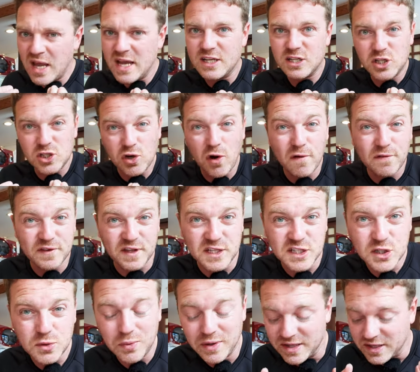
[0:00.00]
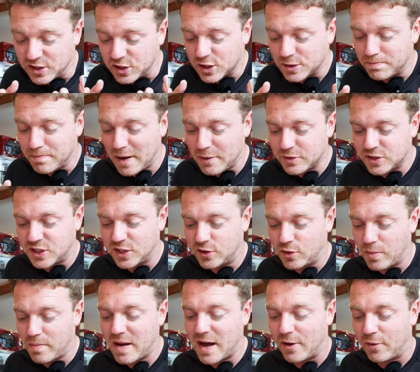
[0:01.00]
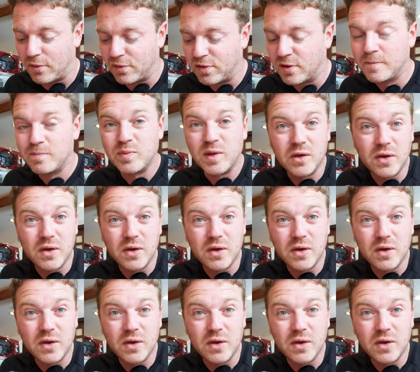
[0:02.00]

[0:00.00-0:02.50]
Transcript: it's soft, it's sweet, it just melts in your mouth.